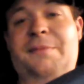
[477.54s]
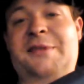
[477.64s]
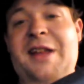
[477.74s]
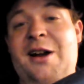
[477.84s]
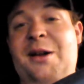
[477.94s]

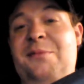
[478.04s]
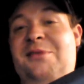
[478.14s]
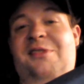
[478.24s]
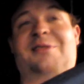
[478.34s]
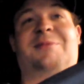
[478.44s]
Sorry, I'm
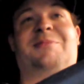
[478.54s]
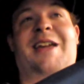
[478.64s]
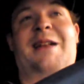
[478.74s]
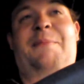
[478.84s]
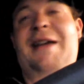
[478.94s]
just
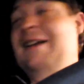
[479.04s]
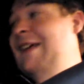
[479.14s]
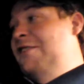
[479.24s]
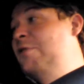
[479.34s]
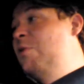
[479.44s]
kind of paying
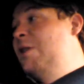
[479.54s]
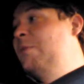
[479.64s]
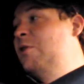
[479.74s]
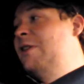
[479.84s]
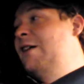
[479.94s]
attention to what
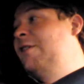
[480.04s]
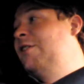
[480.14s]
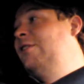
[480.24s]
I'm doing out here.